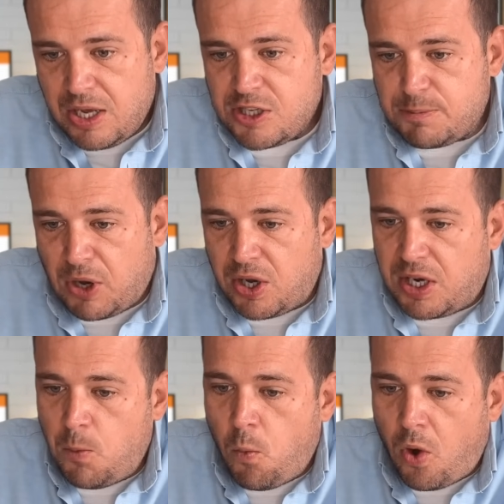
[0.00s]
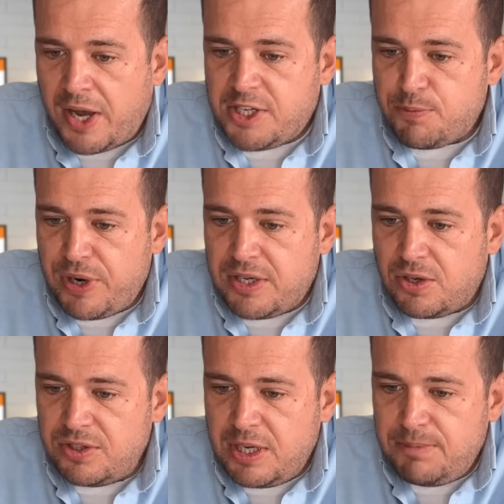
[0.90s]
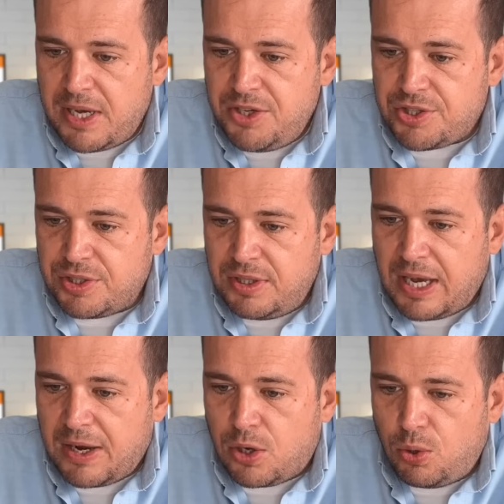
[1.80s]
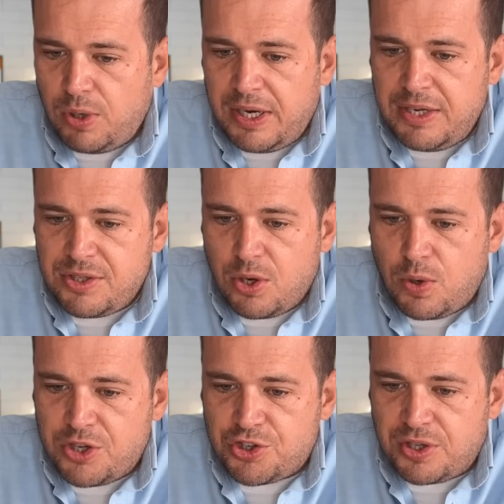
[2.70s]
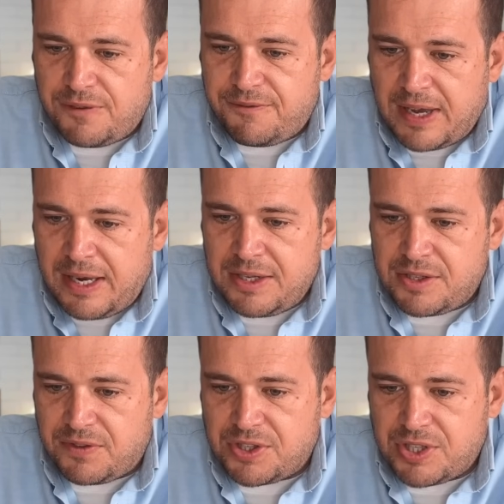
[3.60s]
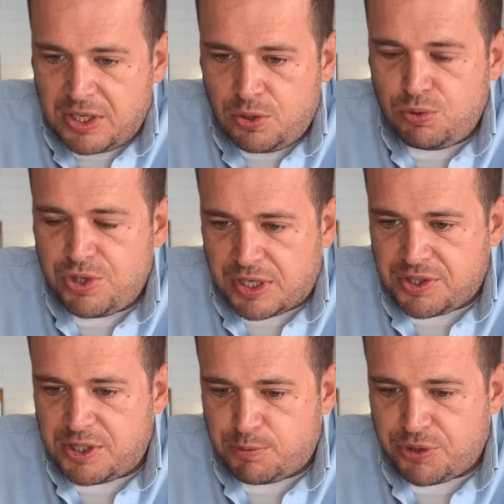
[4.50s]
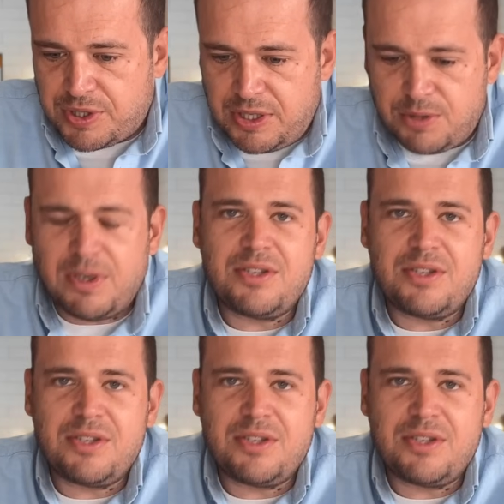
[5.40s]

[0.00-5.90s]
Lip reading: sparking widespread condemnation and calling into question the fairness of the single justice procedure.